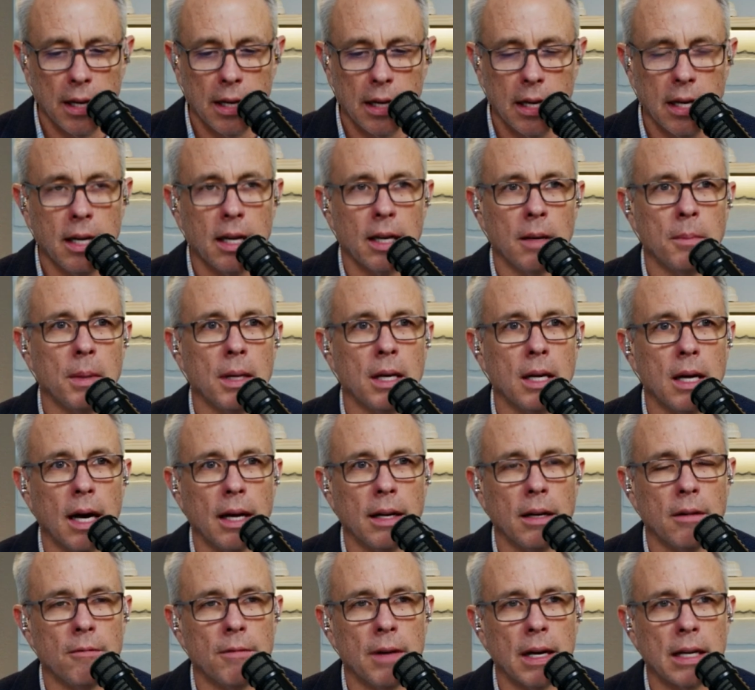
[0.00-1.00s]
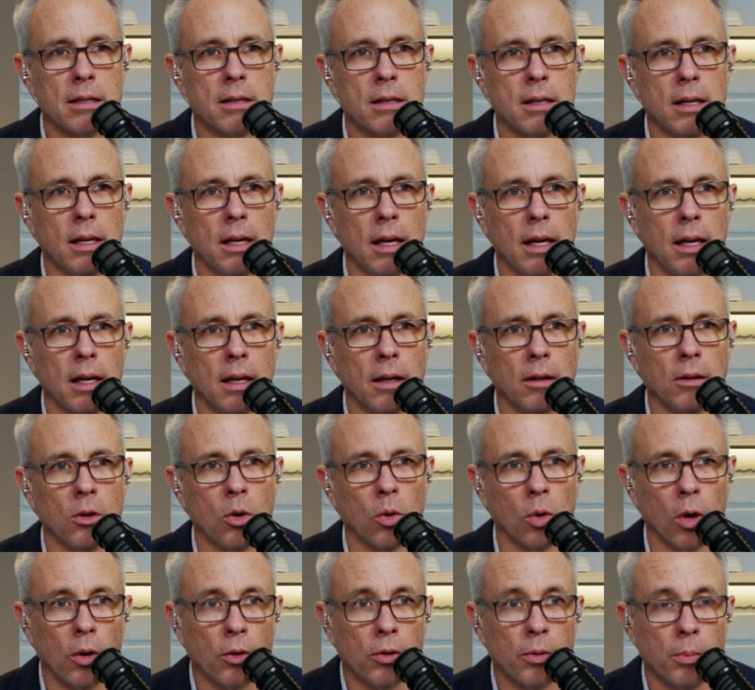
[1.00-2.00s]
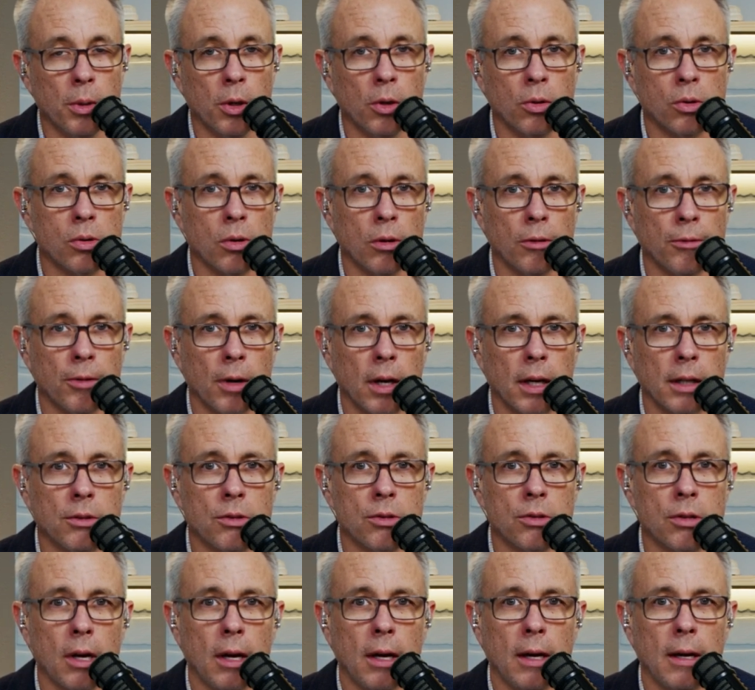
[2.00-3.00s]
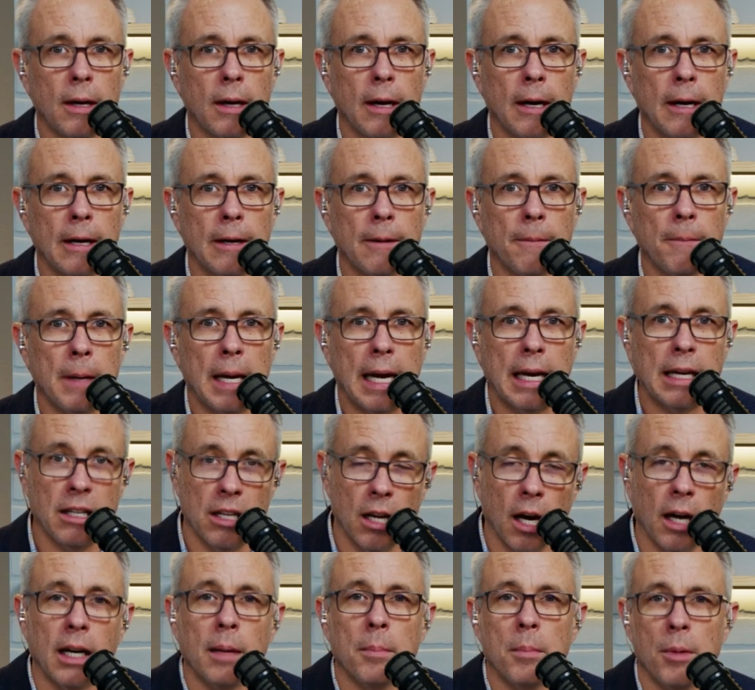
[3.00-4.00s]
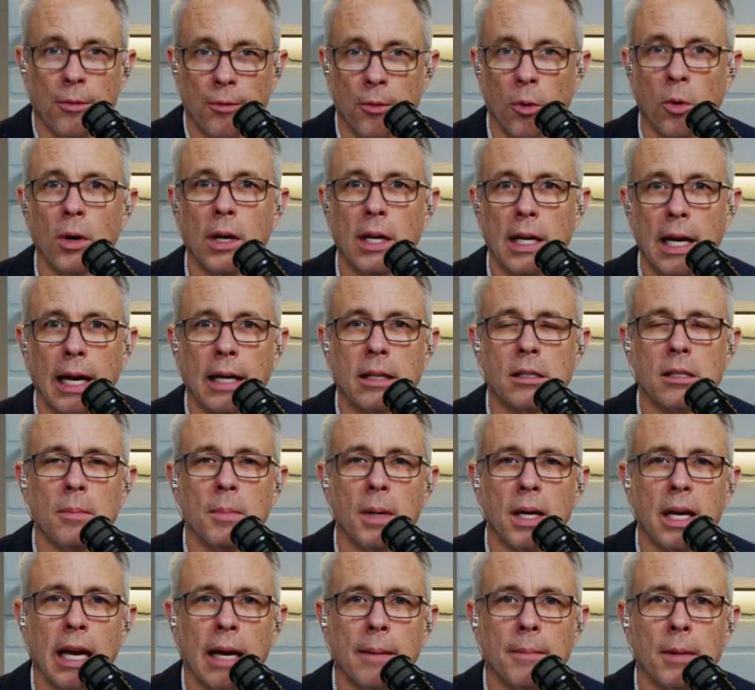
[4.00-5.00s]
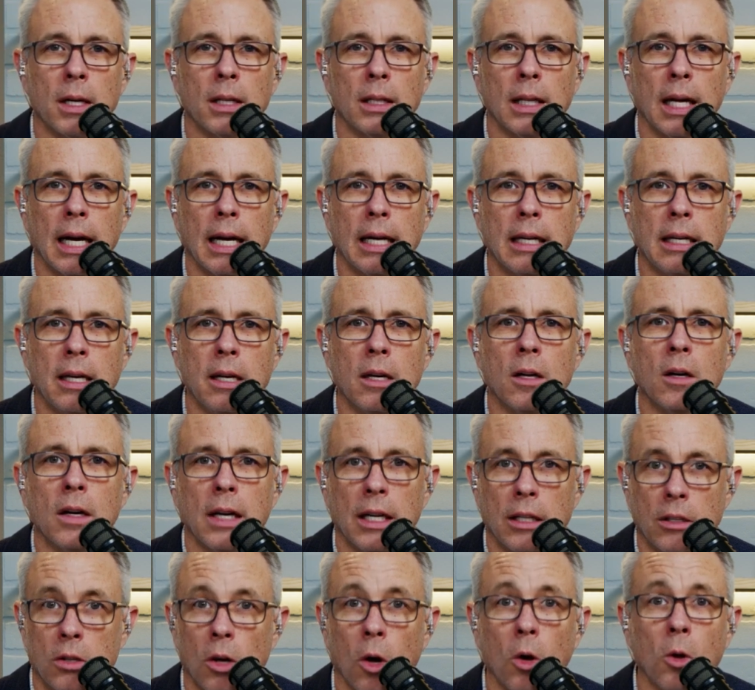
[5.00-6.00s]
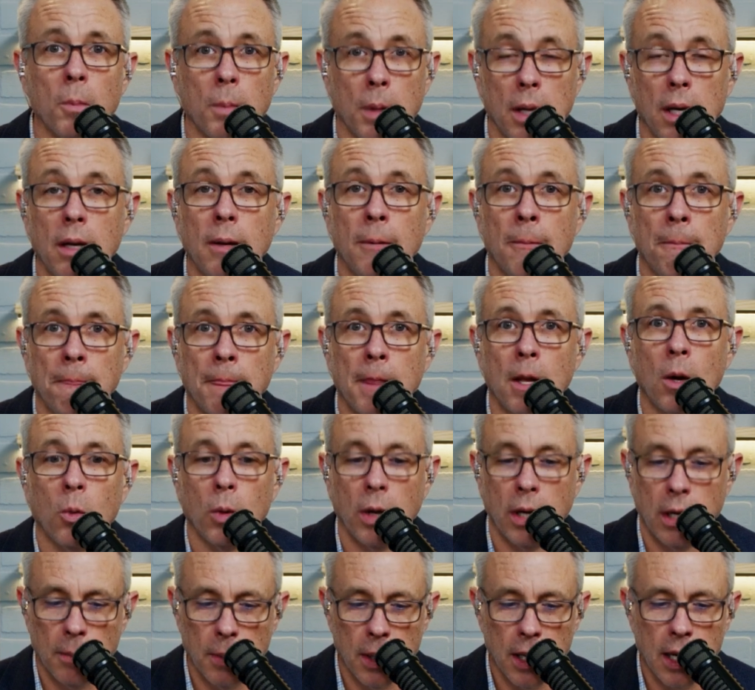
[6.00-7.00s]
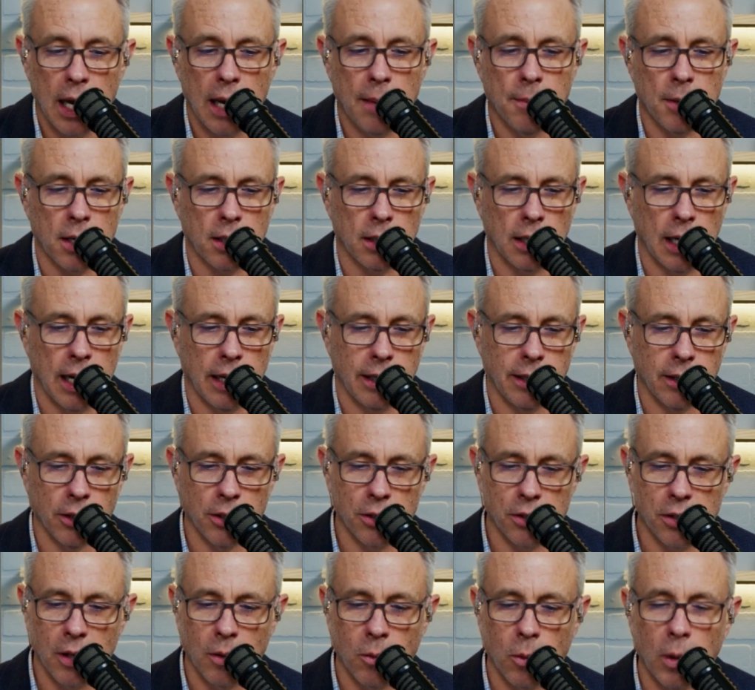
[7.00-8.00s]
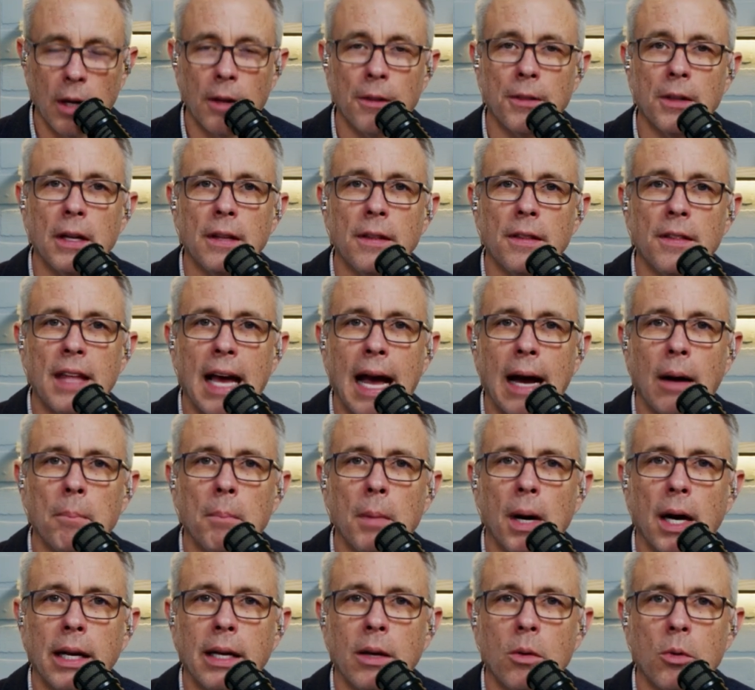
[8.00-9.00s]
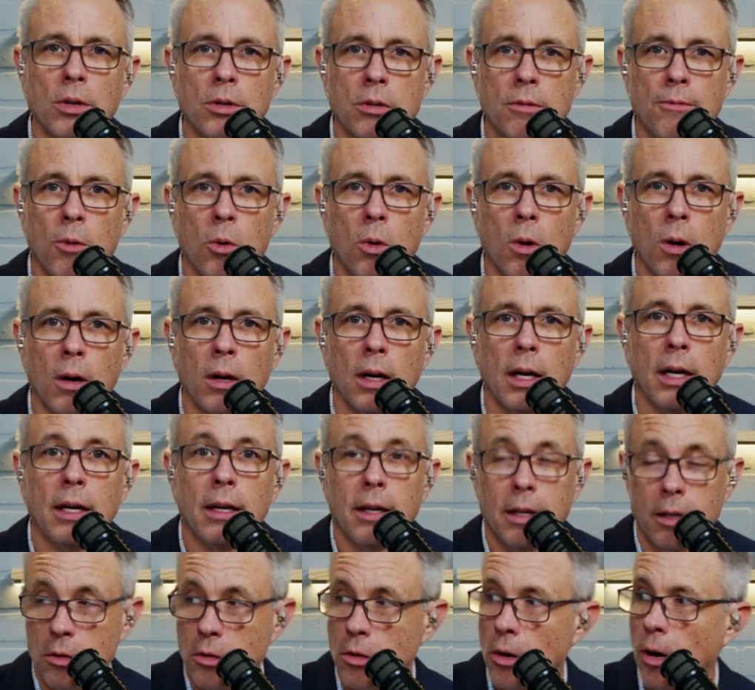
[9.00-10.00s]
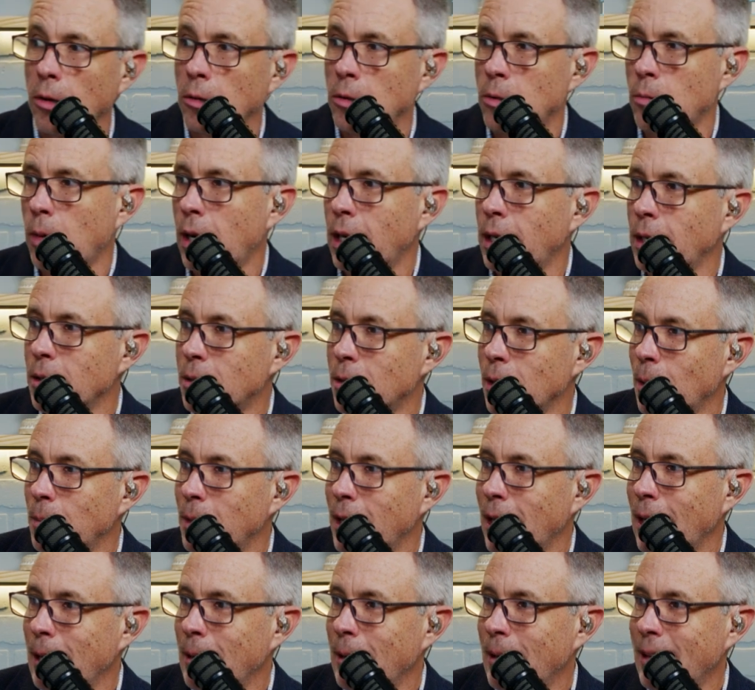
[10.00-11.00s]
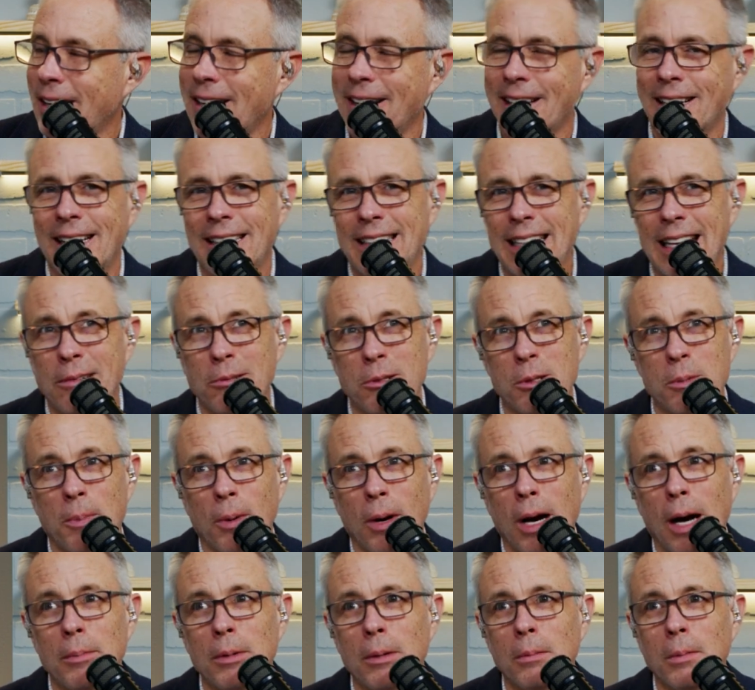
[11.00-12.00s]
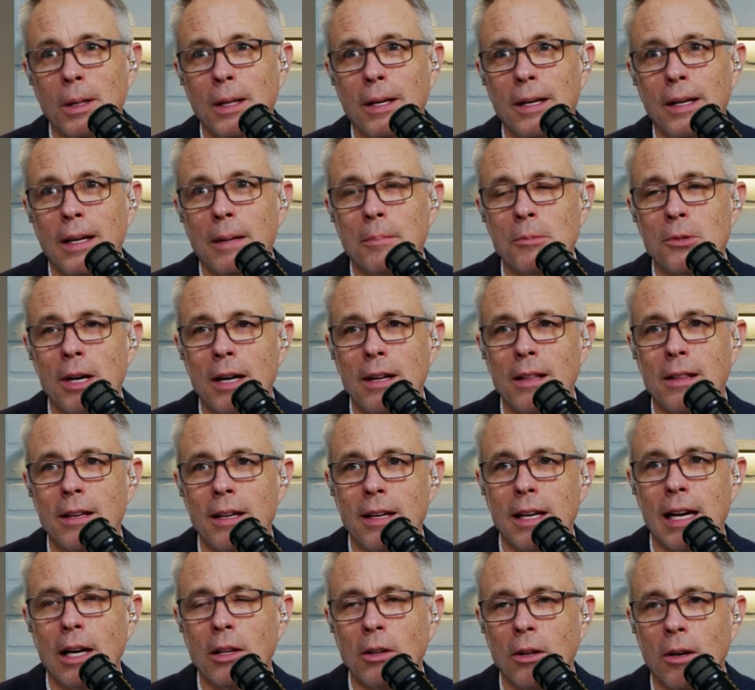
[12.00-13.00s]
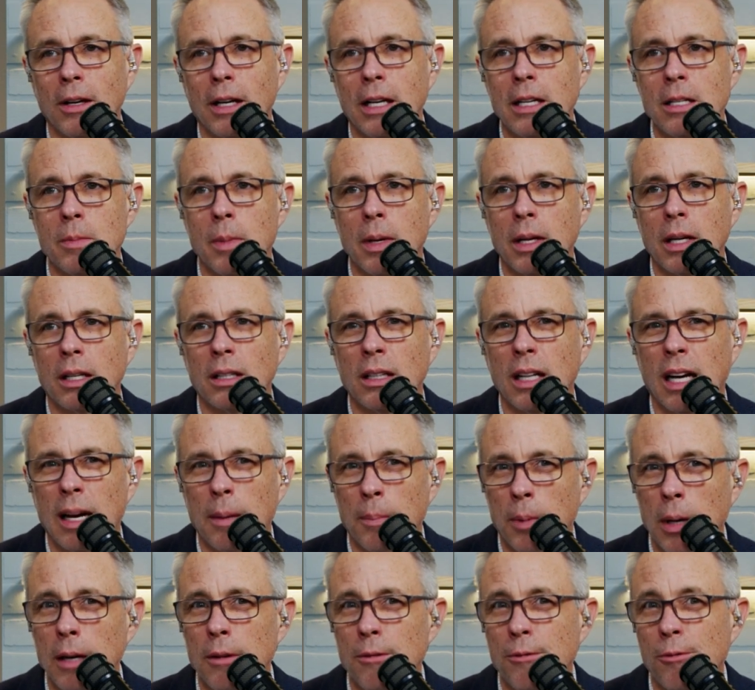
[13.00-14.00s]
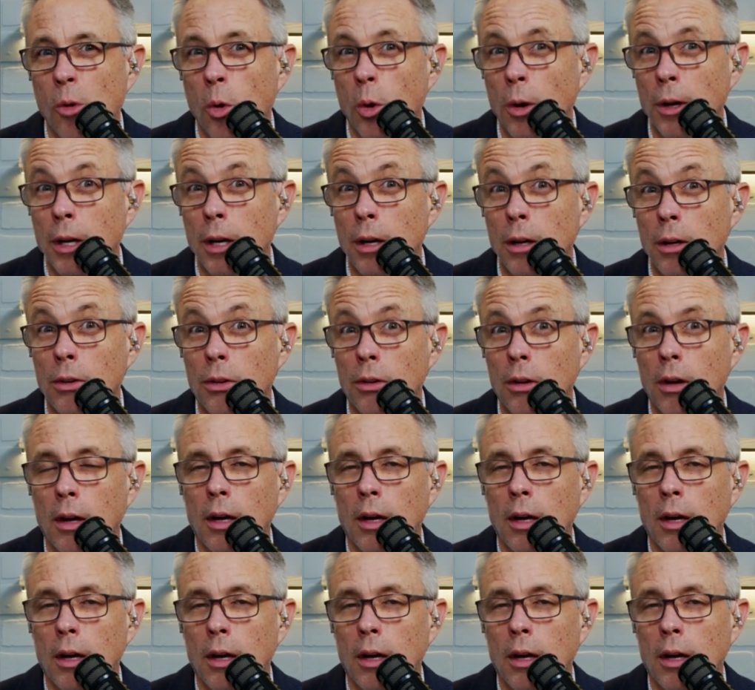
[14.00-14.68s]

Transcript: he had begun investing in growth mutual funds uh, and done it before he actually became a client here and told me when he became a client here at GenWealth that that money was for his daughter's wedding someday. Mm-hmm, and that mm-hmm. was probably, I'm trying to think how long he's been a client, probably four years.